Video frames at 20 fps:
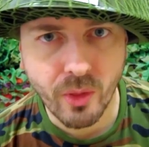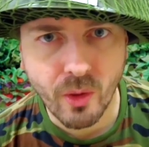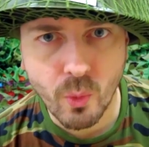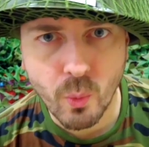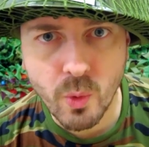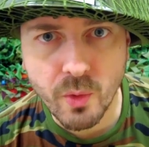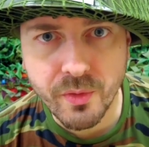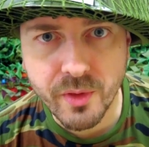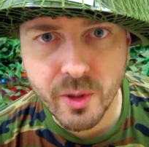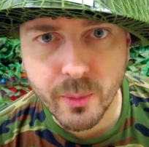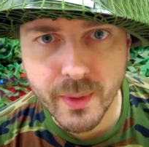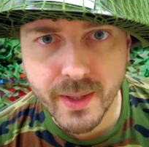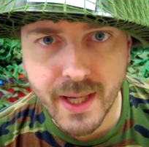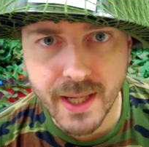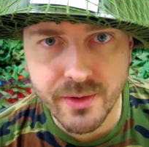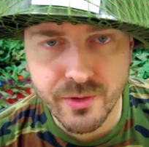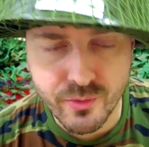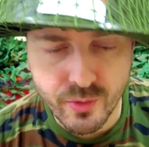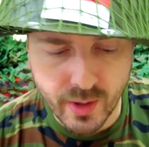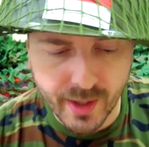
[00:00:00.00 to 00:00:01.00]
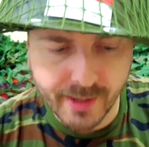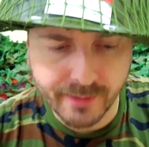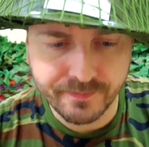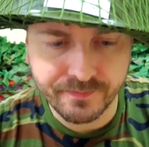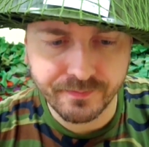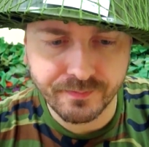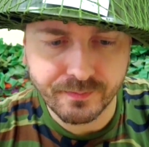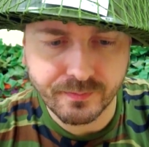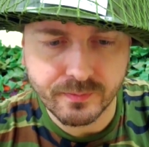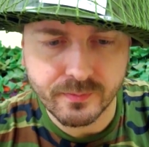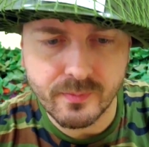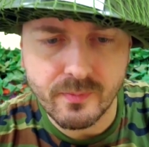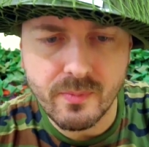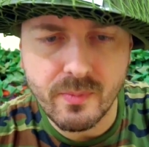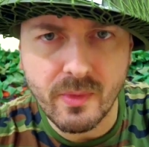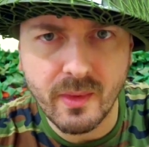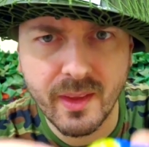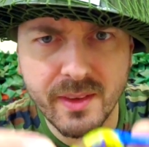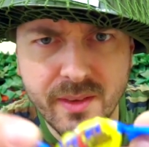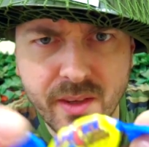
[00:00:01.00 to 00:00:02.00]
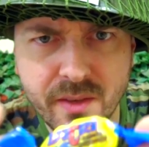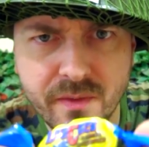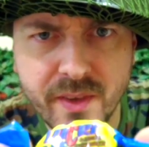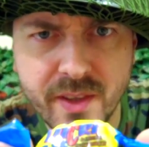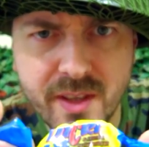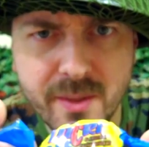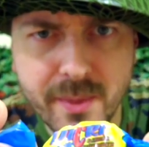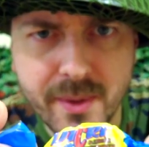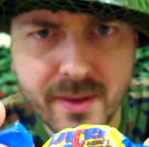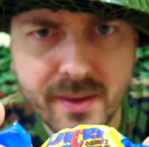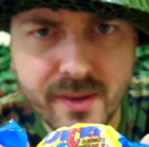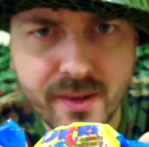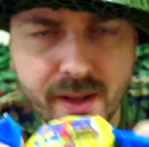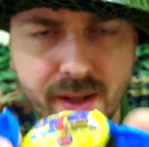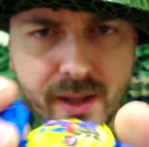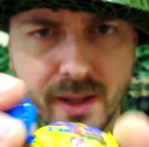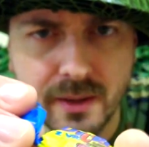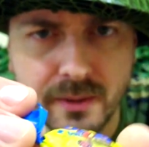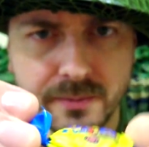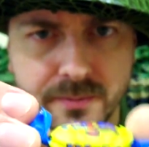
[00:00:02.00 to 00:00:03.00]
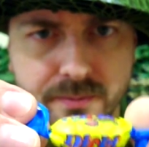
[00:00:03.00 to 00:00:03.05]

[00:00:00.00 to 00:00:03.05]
One thing we can try is this vitamin C